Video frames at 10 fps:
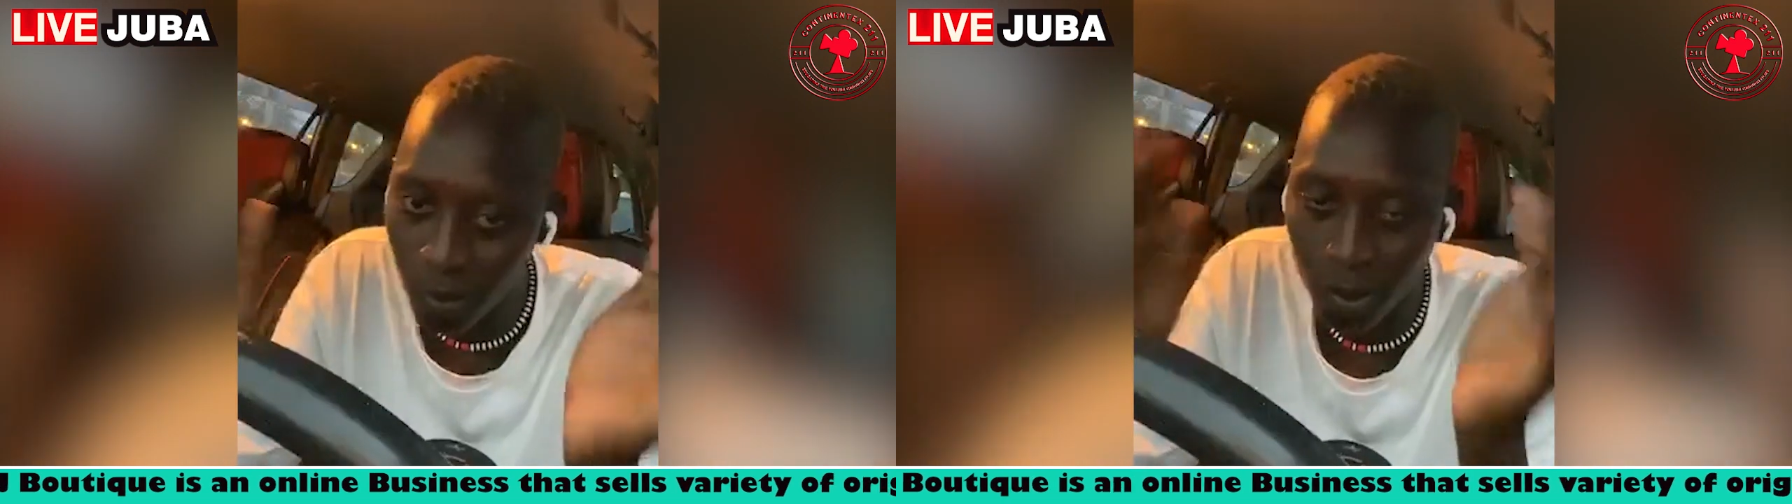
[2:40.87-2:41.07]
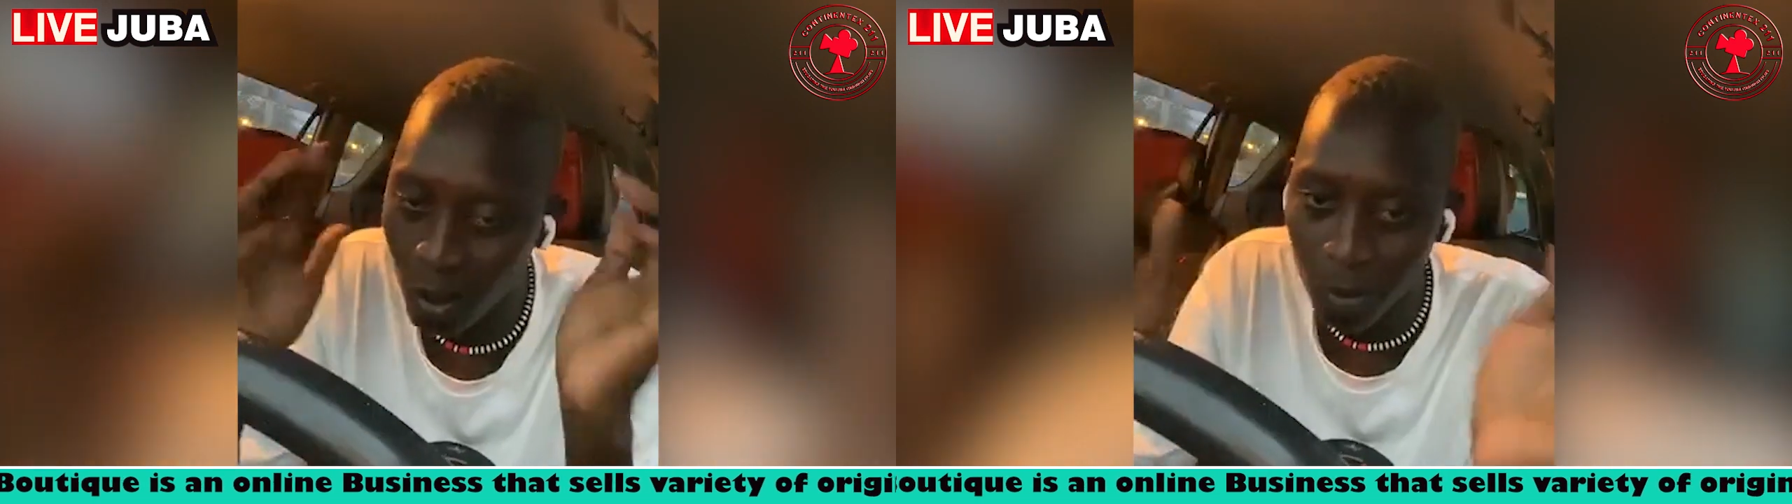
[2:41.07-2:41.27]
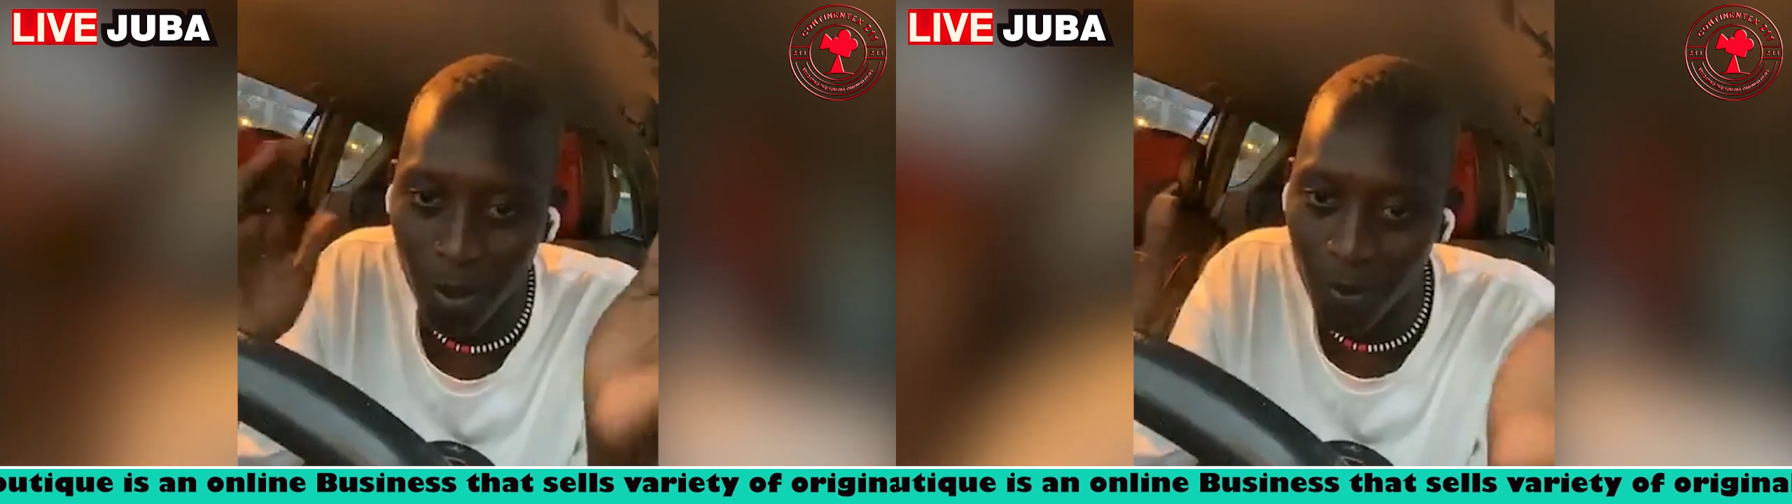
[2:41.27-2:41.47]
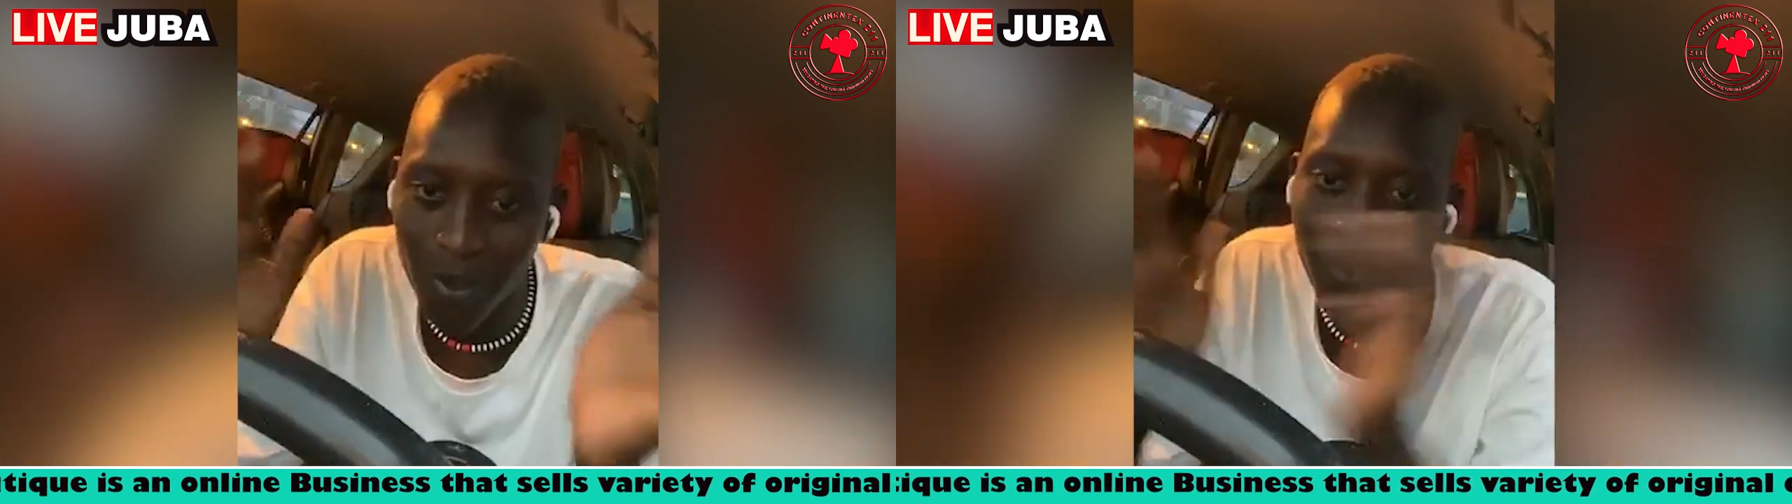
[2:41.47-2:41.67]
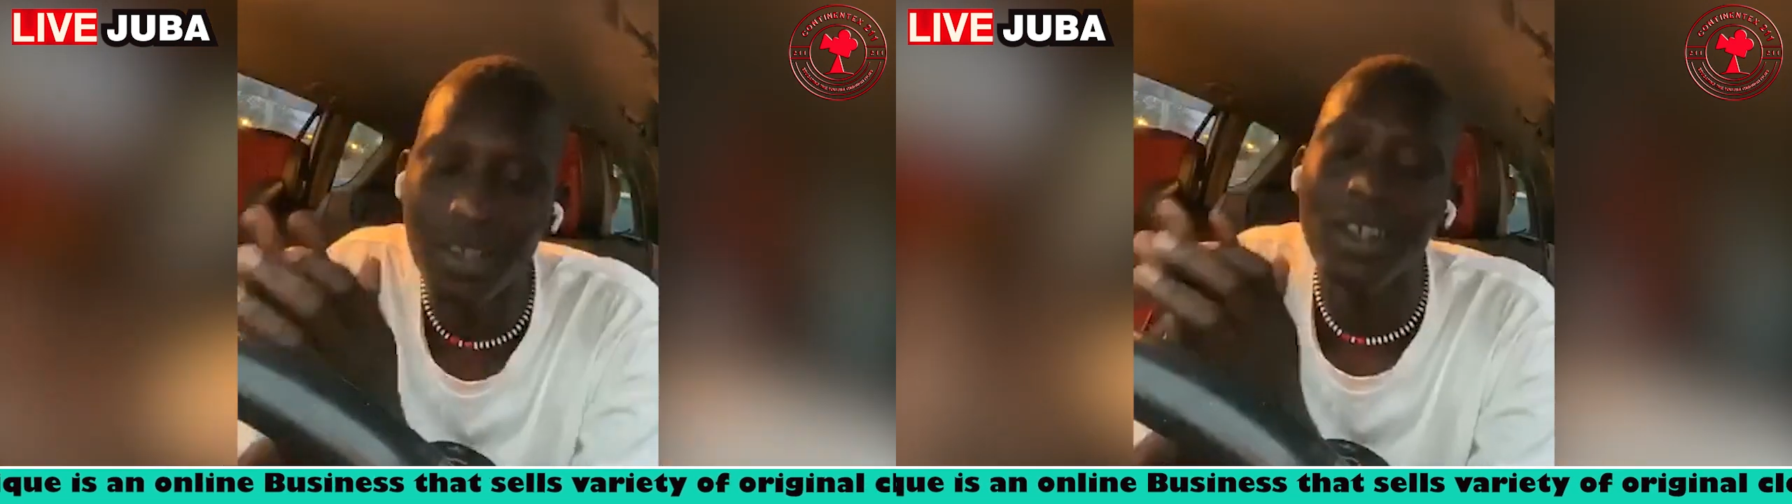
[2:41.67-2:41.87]
even talk about
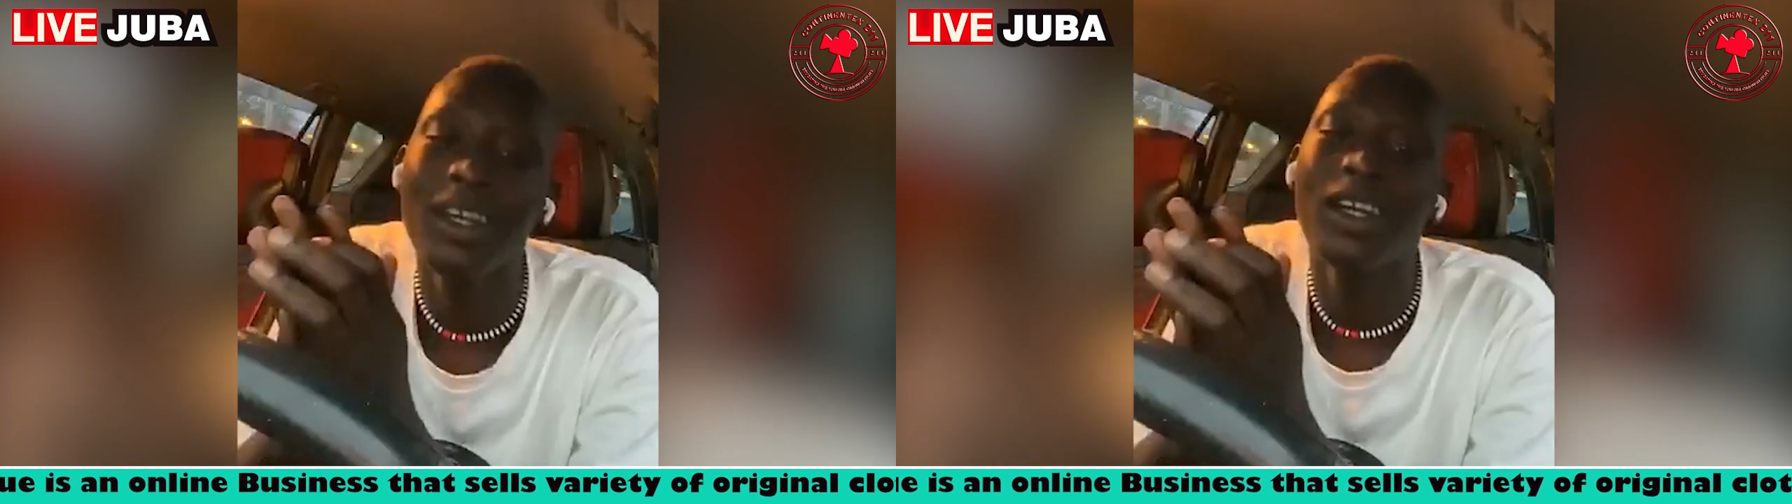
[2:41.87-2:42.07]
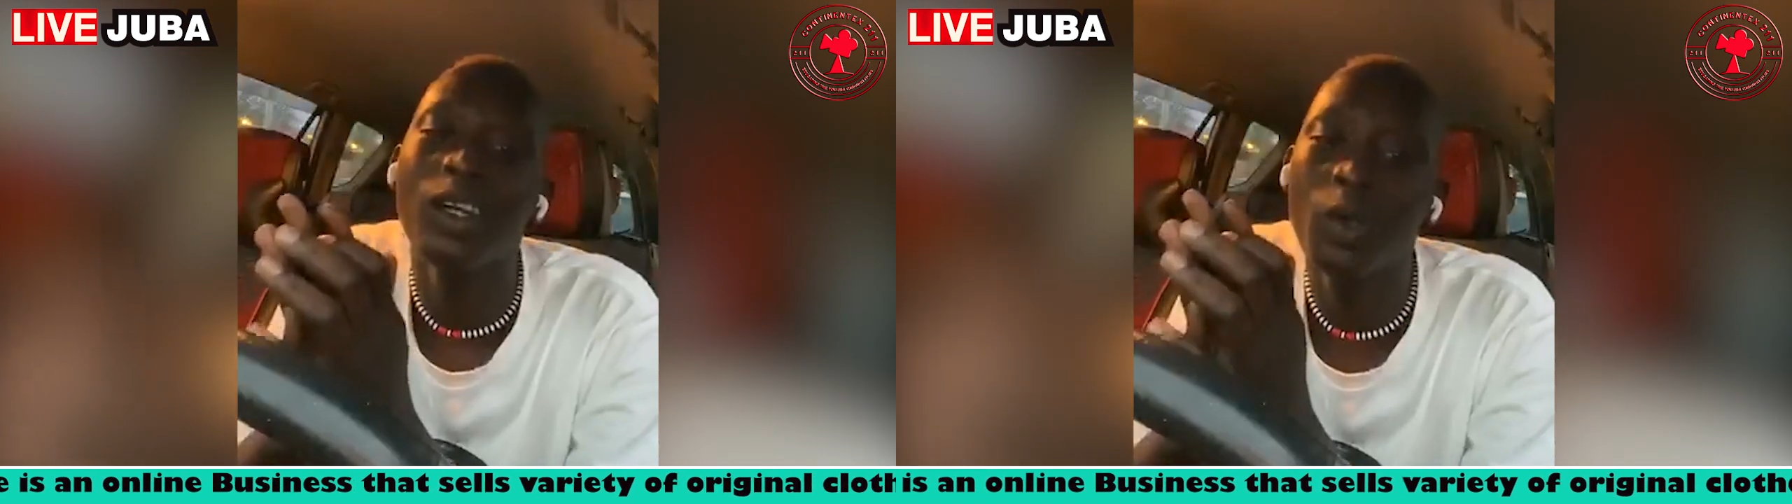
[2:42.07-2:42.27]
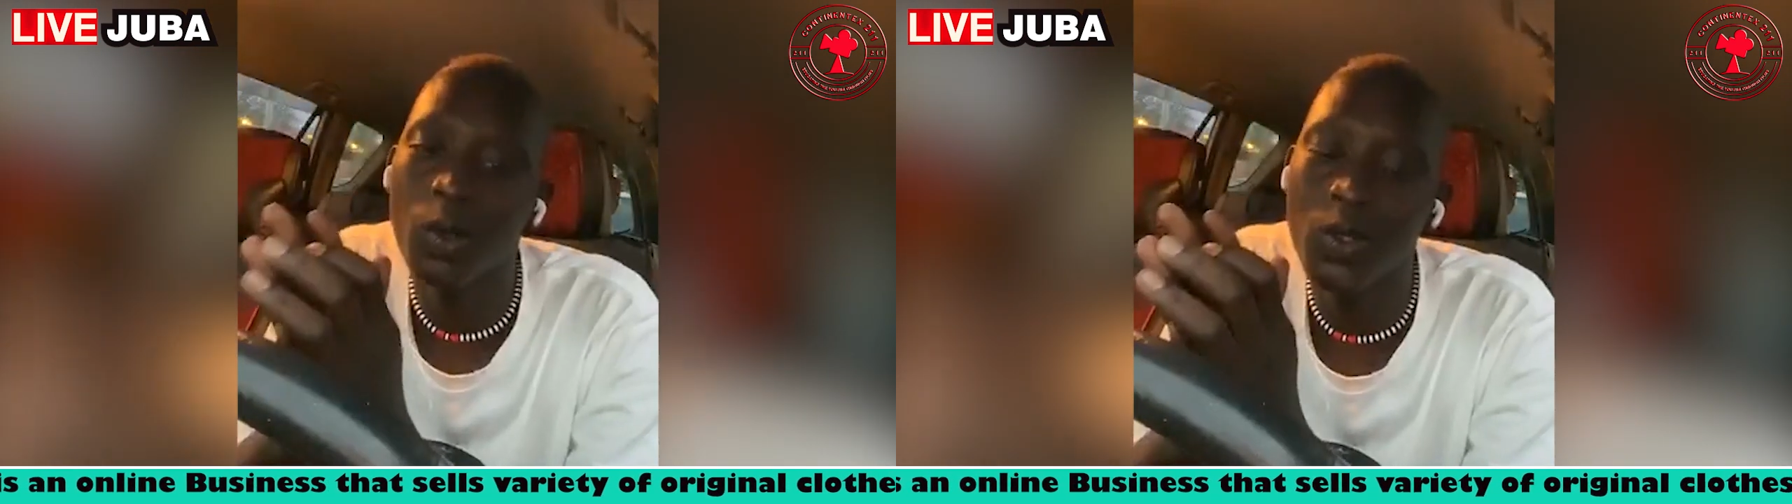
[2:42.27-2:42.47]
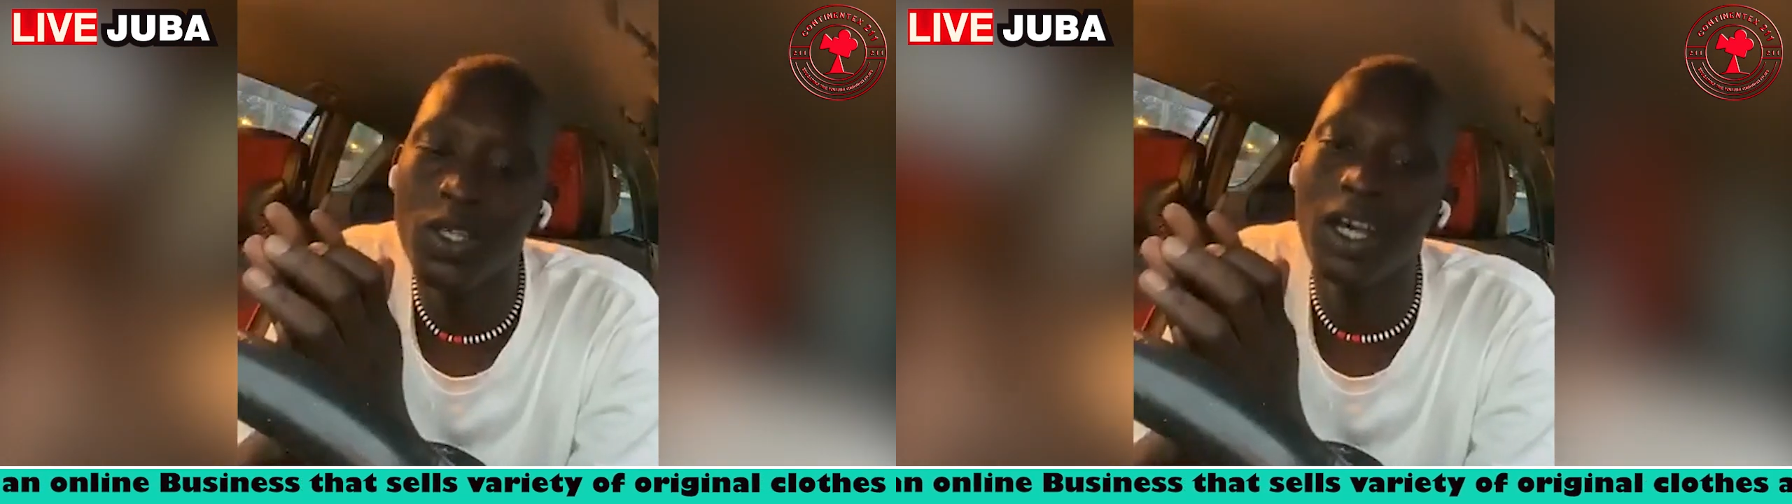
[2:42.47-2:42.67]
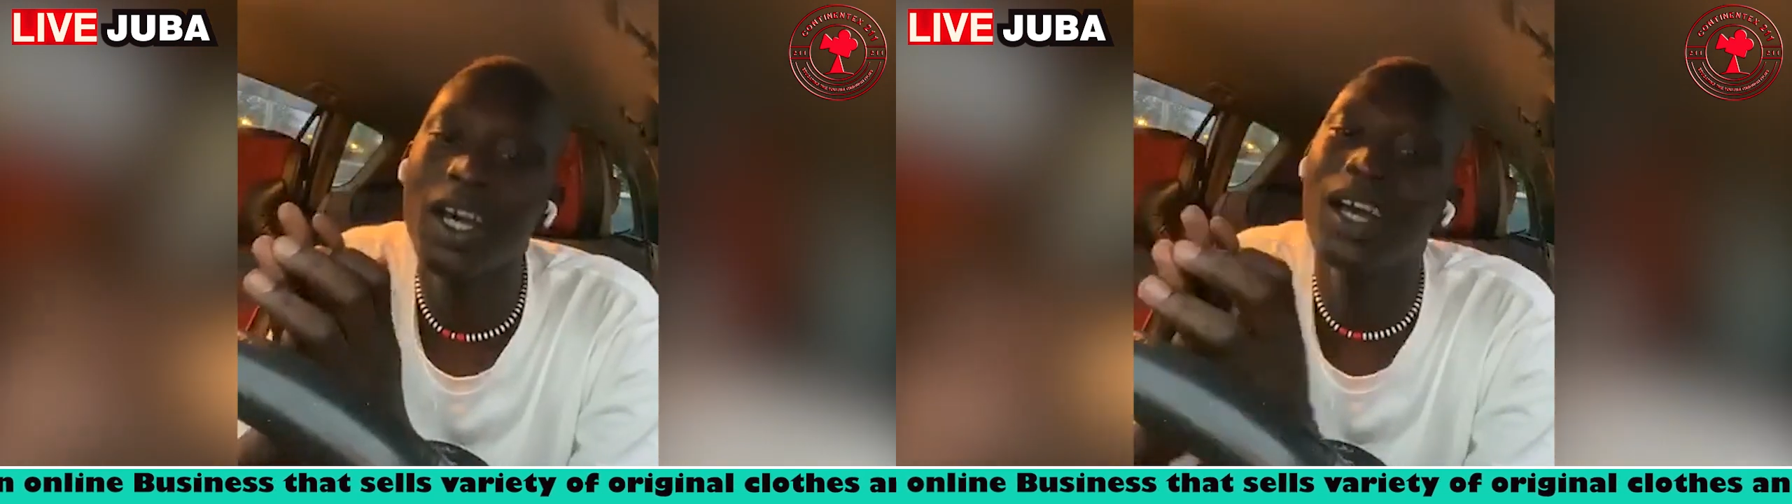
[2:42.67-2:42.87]
this because